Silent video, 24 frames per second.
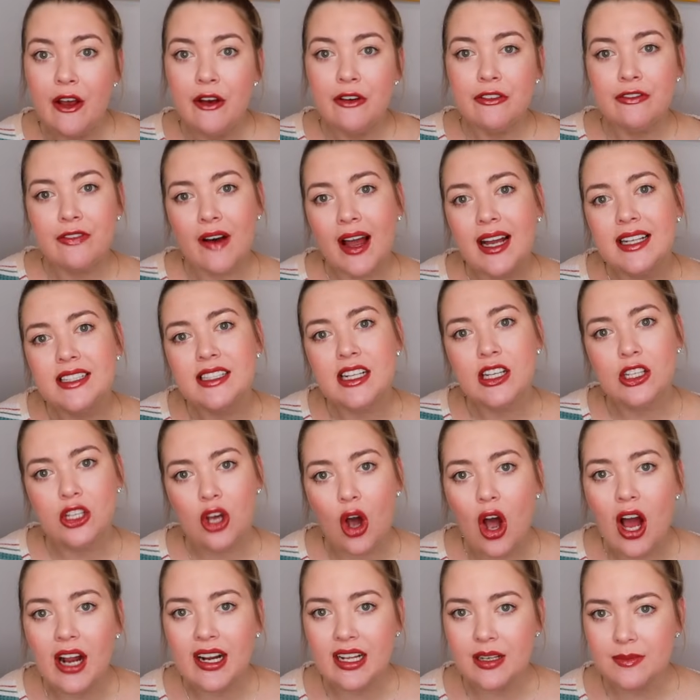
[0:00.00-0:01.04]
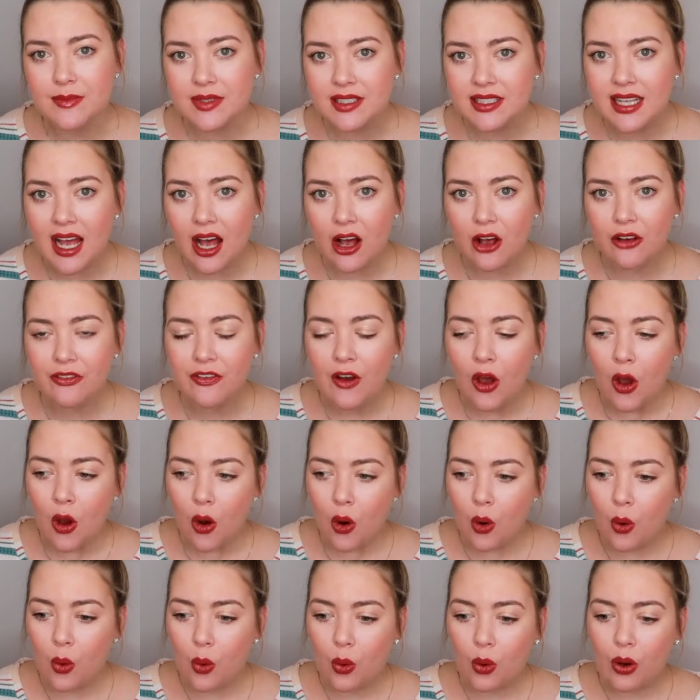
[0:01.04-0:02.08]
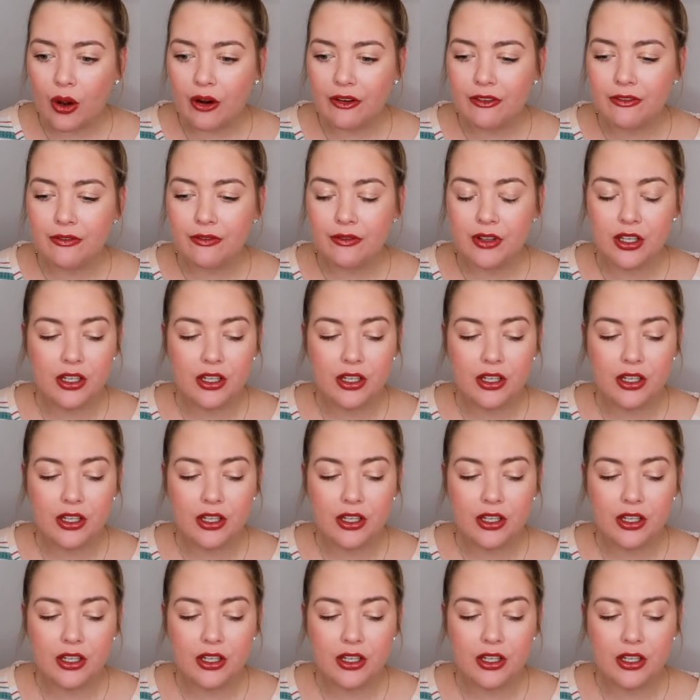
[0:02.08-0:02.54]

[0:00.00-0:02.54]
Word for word: finding God himself or,